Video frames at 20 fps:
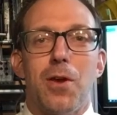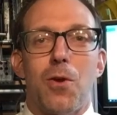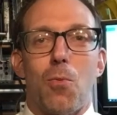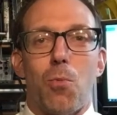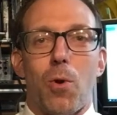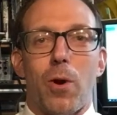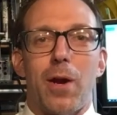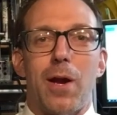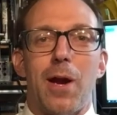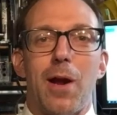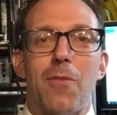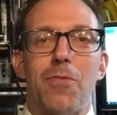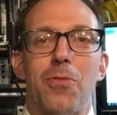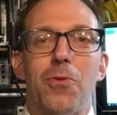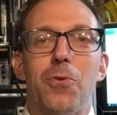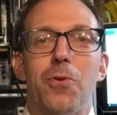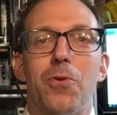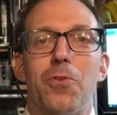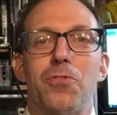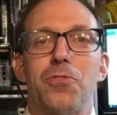working out the
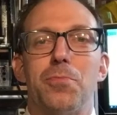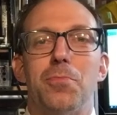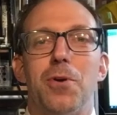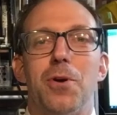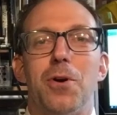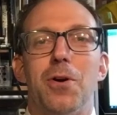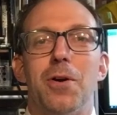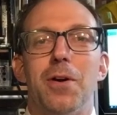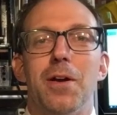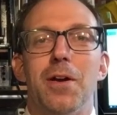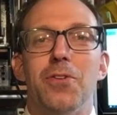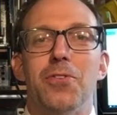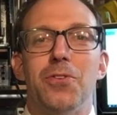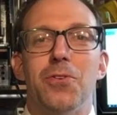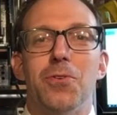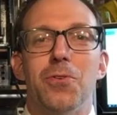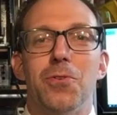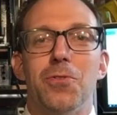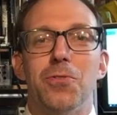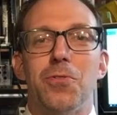little small
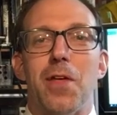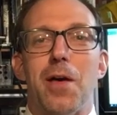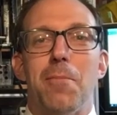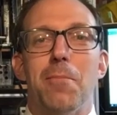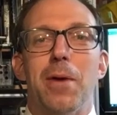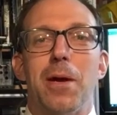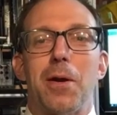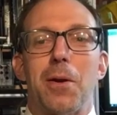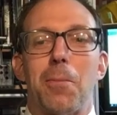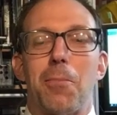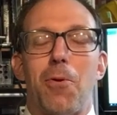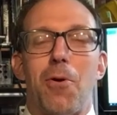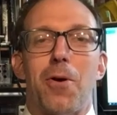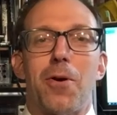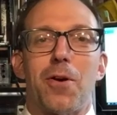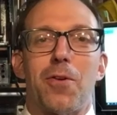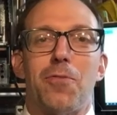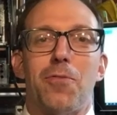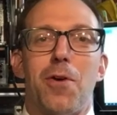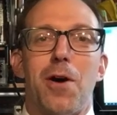issues that make a
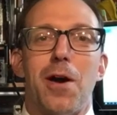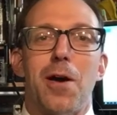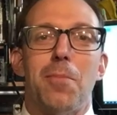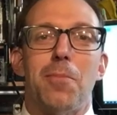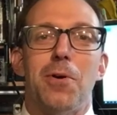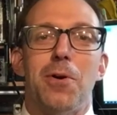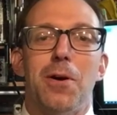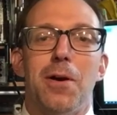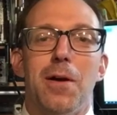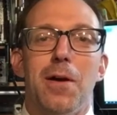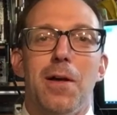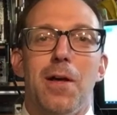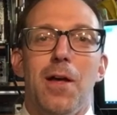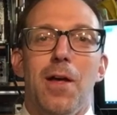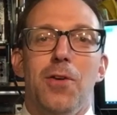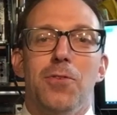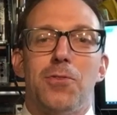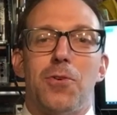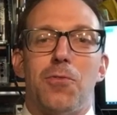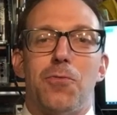product viable.
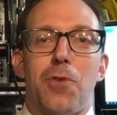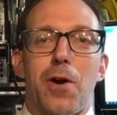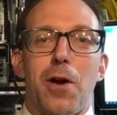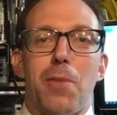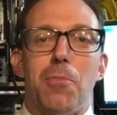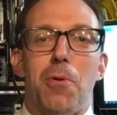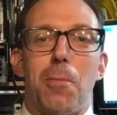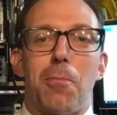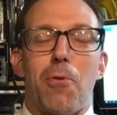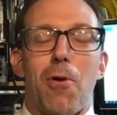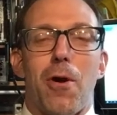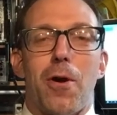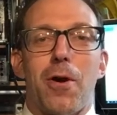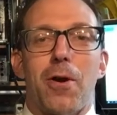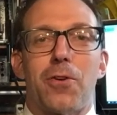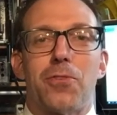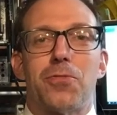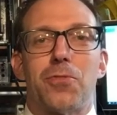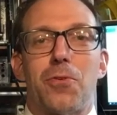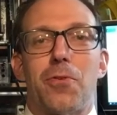So viable
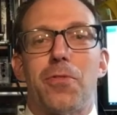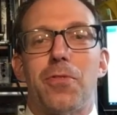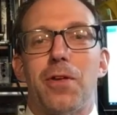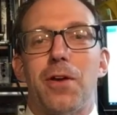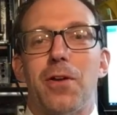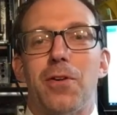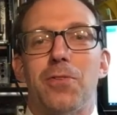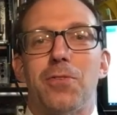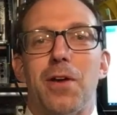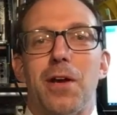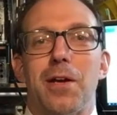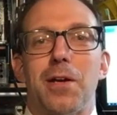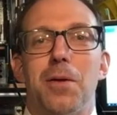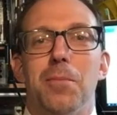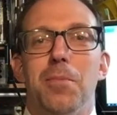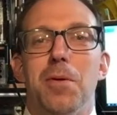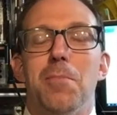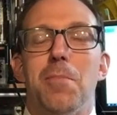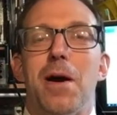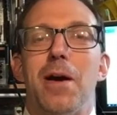products are things that could
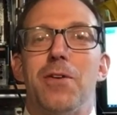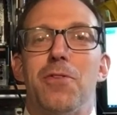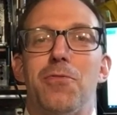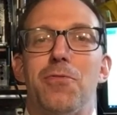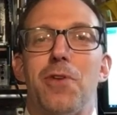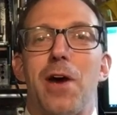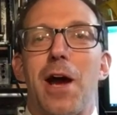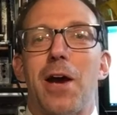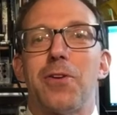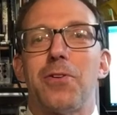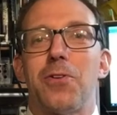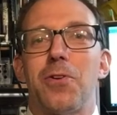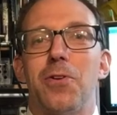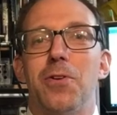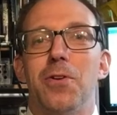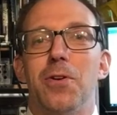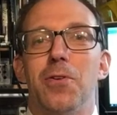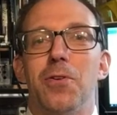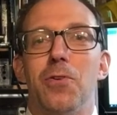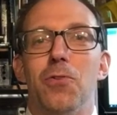be
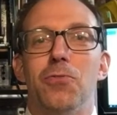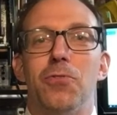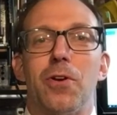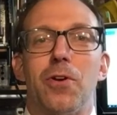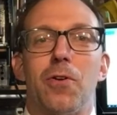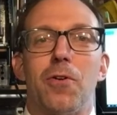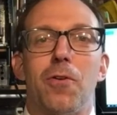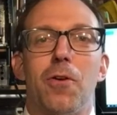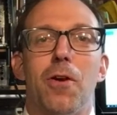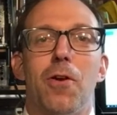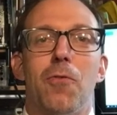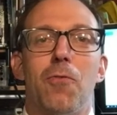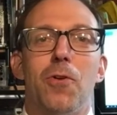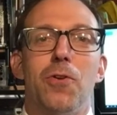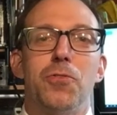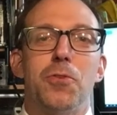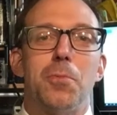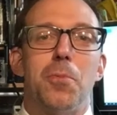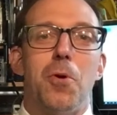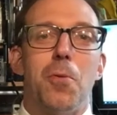manufactured using
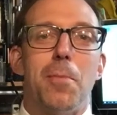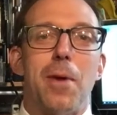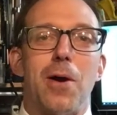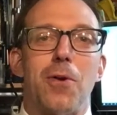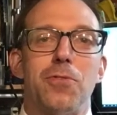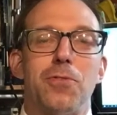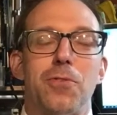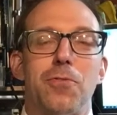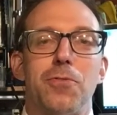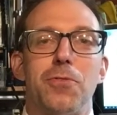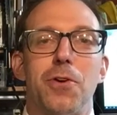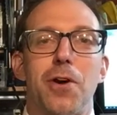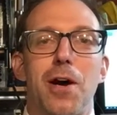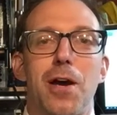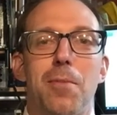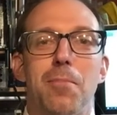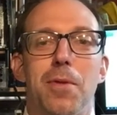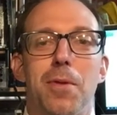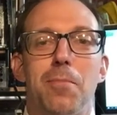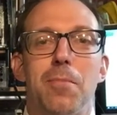reasonable amounts of
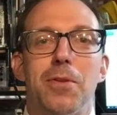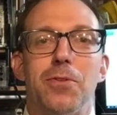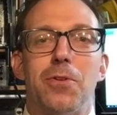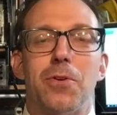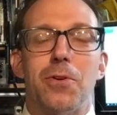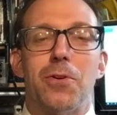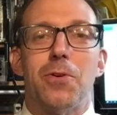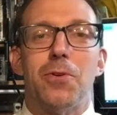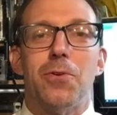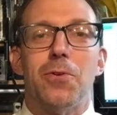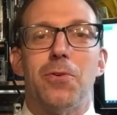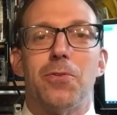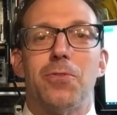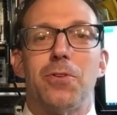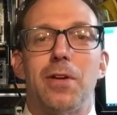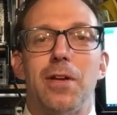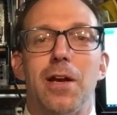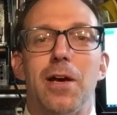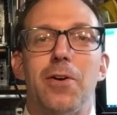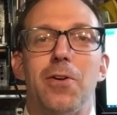time and materials
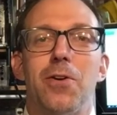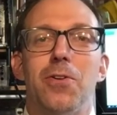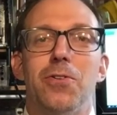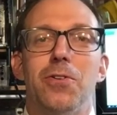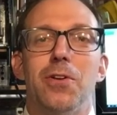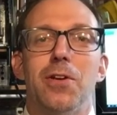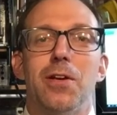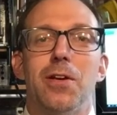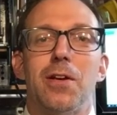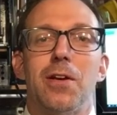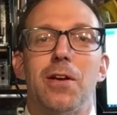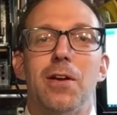and energy